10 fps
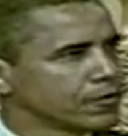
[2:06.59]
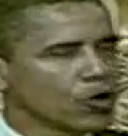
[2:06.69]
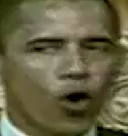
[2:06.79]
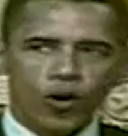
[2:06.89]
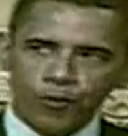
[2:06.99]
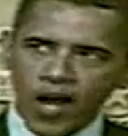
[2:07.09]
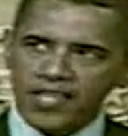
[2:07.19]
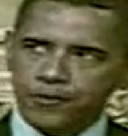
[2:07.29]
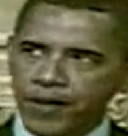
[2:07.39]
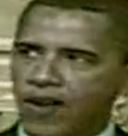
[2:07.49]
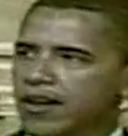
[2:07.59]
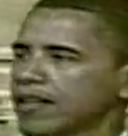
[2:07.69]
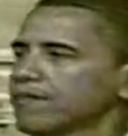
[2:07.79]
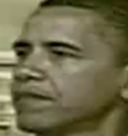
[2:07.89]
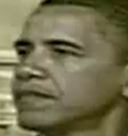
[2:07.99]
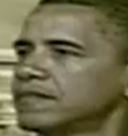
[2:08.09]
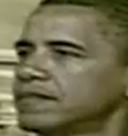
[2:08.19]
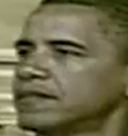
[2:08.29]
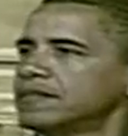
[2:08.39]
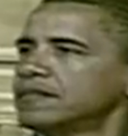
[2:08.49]
Your prosperity
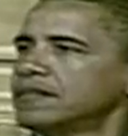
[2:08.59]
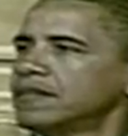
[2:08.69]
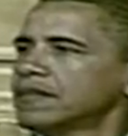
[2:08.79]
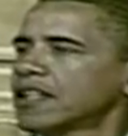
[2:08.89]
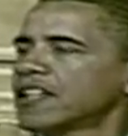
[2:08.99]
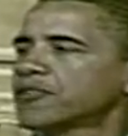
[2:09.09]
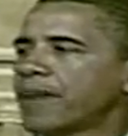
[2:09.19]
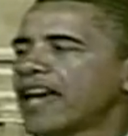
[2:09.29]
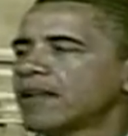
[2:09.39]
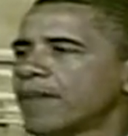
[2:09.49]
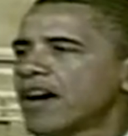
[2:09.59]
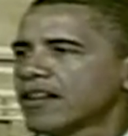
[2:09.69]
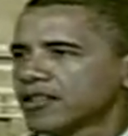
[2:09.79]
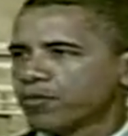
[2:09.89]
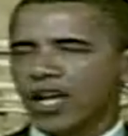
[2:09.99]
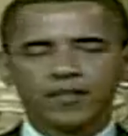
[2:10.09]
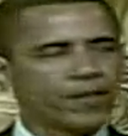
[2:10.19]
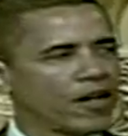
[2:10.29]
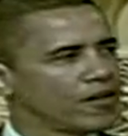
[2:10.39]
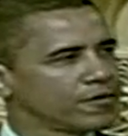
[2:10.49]
can expand America's
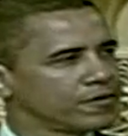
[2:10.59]
prosperity.